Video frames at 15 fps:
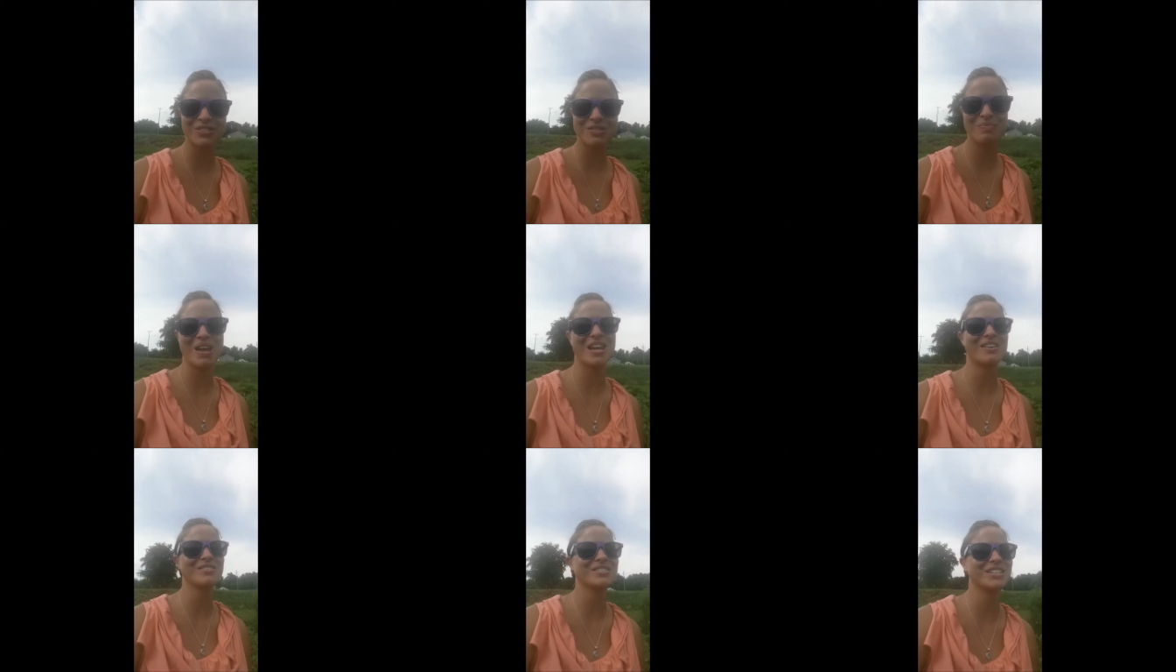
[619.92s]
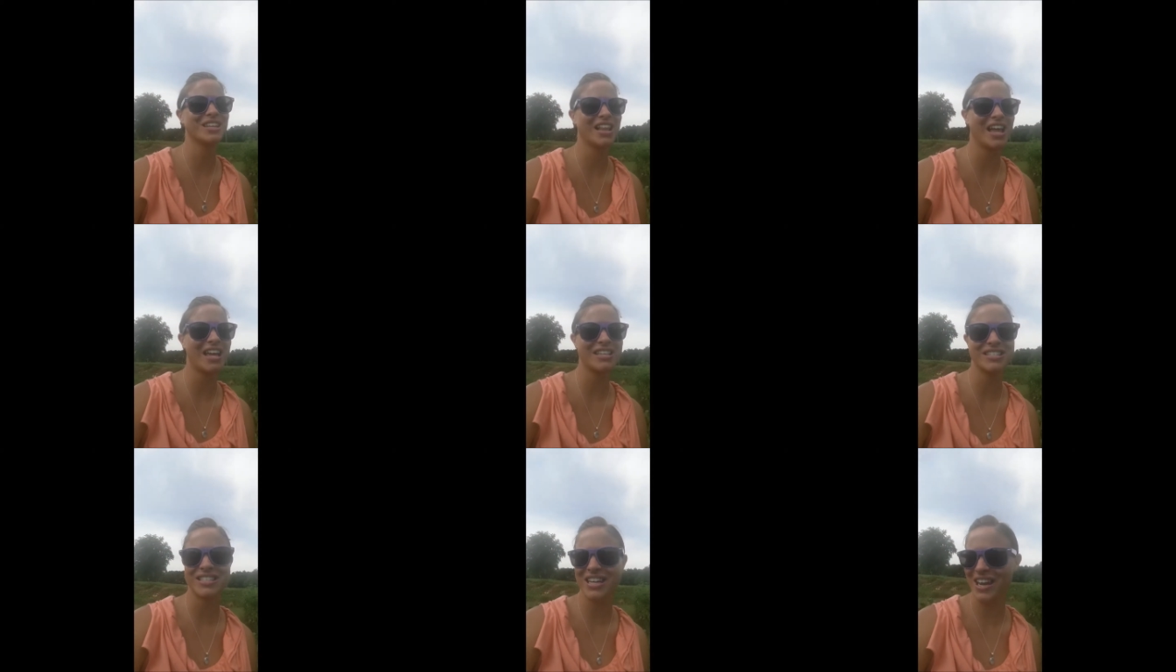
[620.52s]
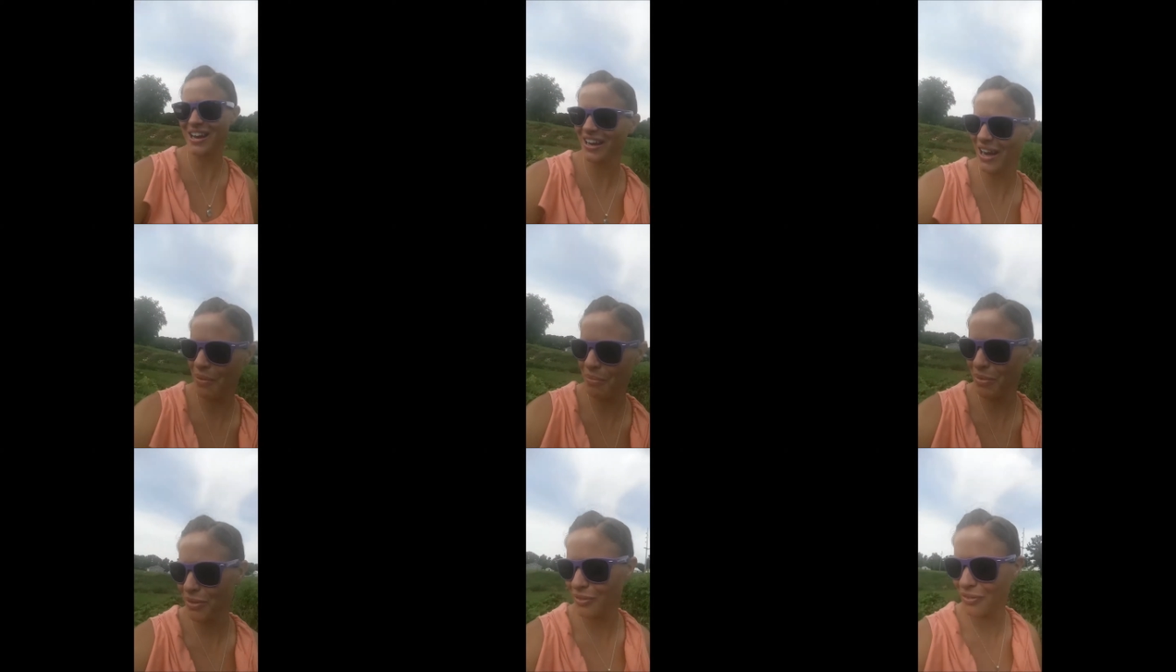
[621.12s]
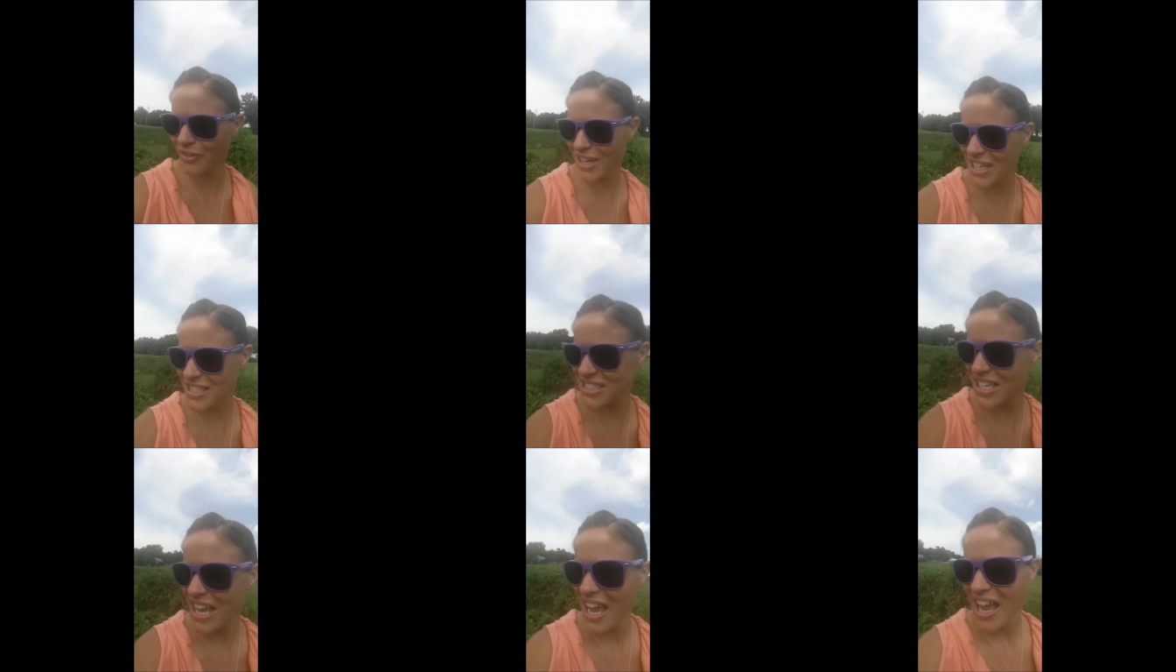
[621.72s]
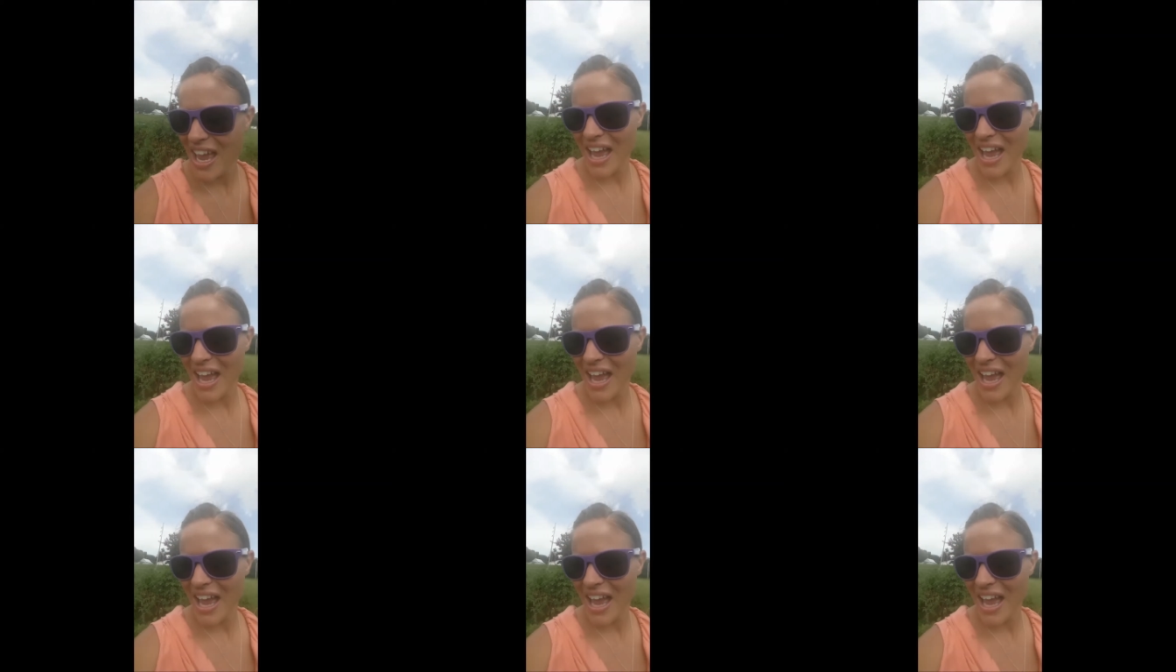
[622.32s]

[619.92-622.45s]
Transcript: of tomatoes in the last uh, couple of weeks.